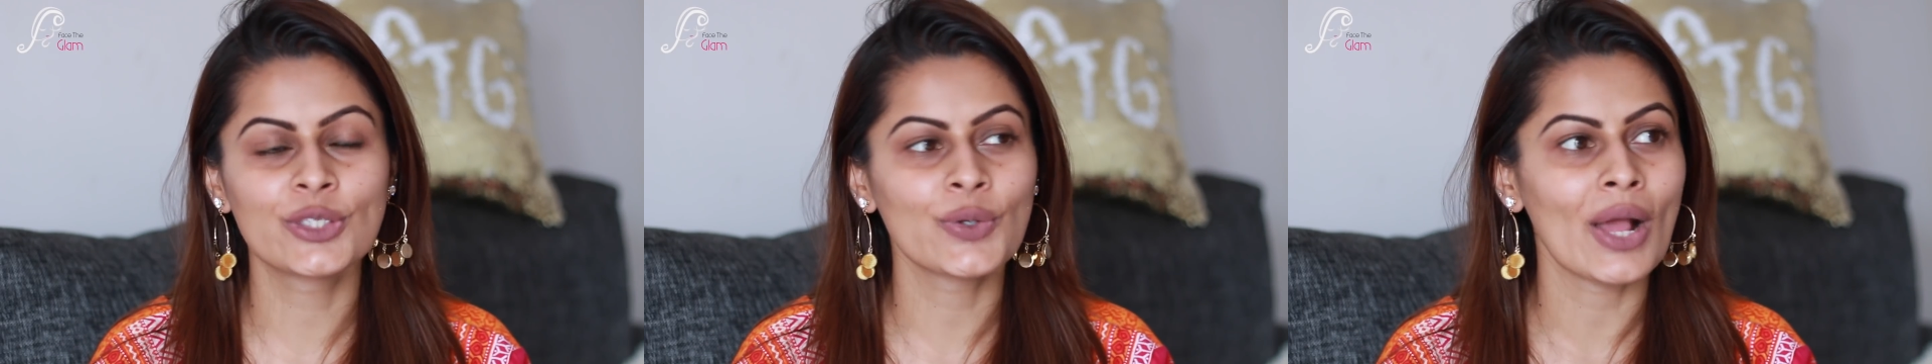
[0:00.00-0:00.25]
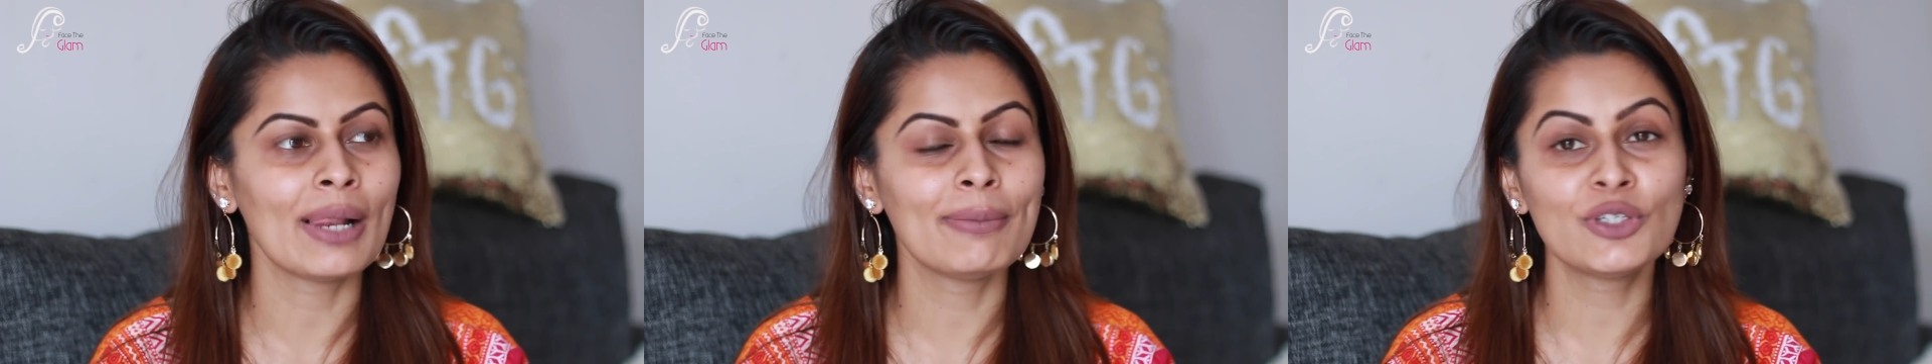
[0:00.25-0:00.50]

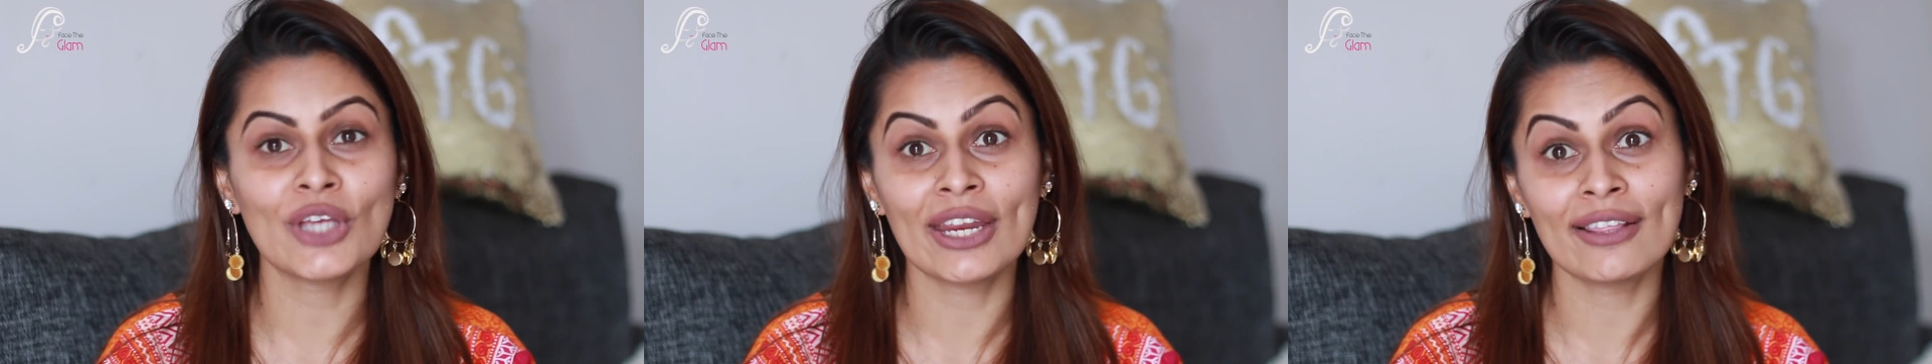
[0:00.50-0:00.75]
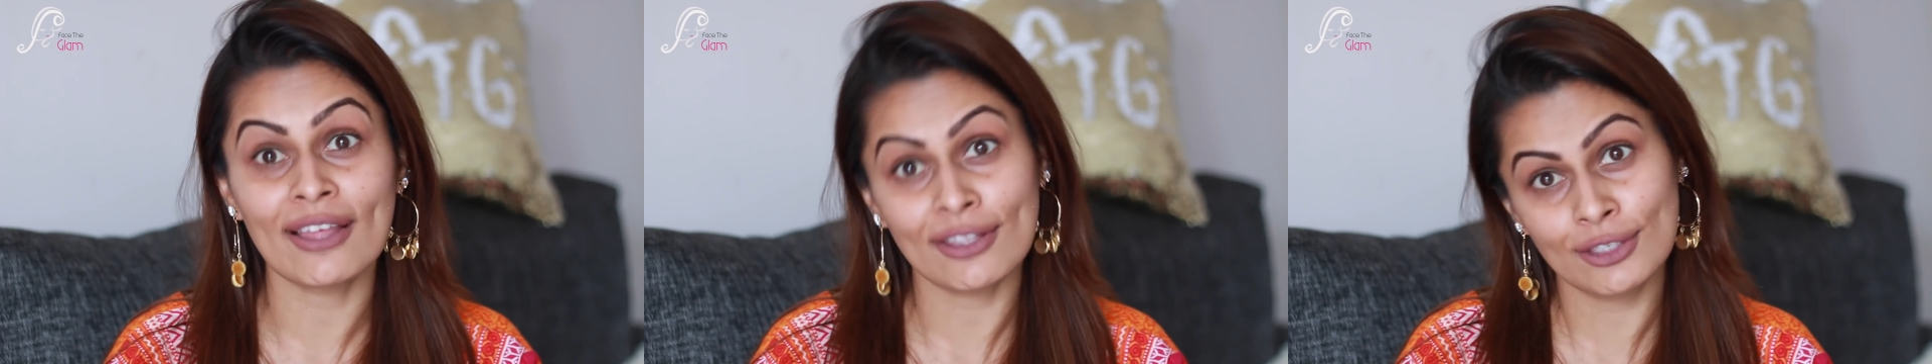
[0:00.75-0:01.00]
So I'll be
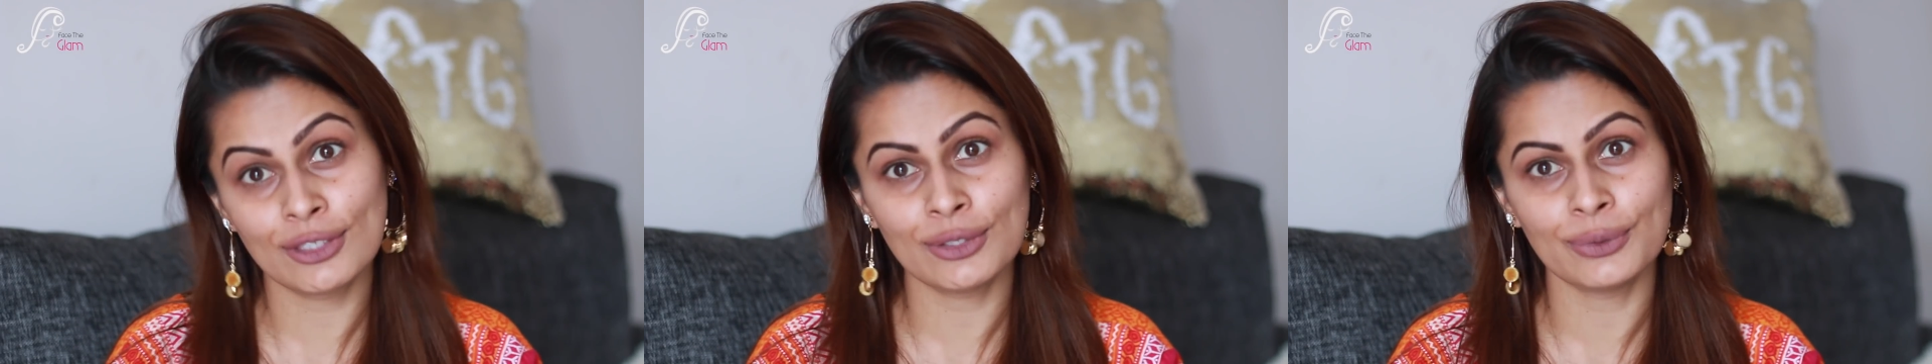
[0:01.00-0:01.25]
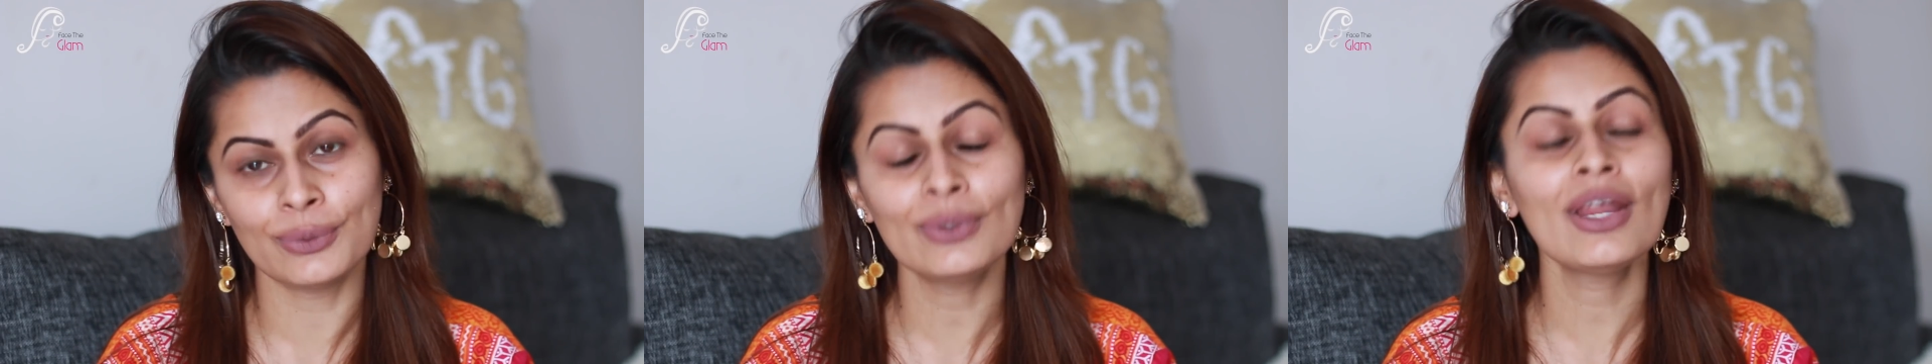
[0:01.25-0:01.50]
sharing that
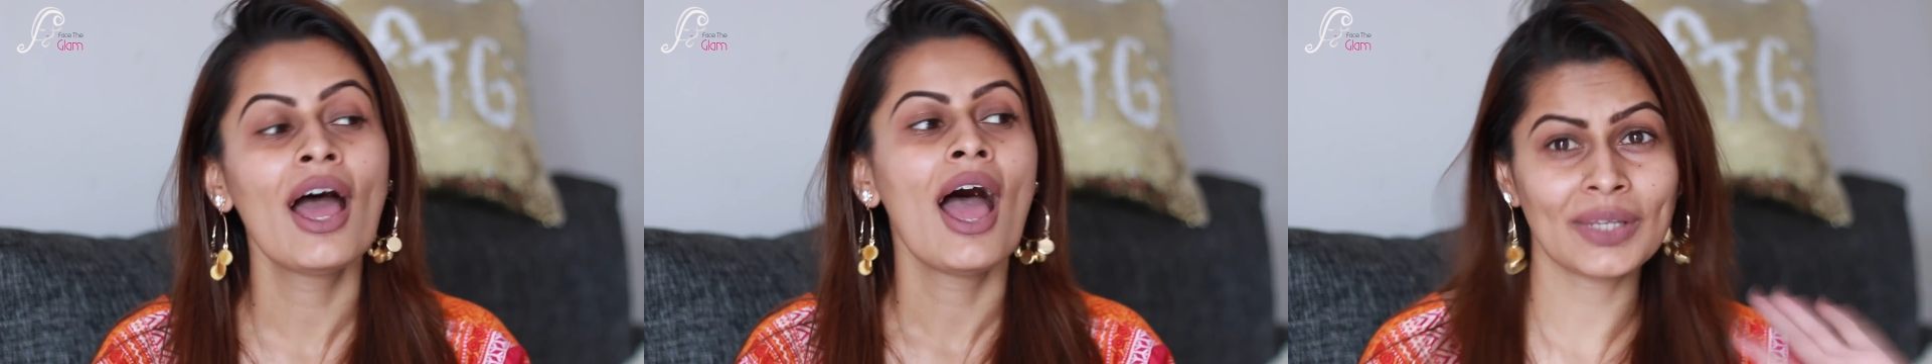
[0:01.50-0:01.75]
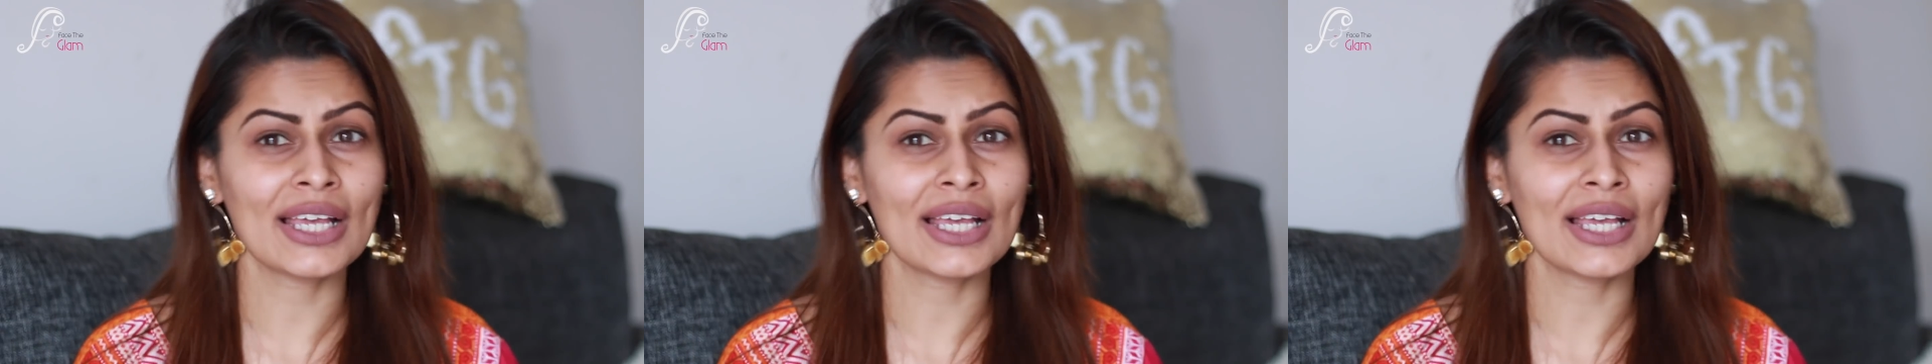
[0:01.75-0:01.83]
soon.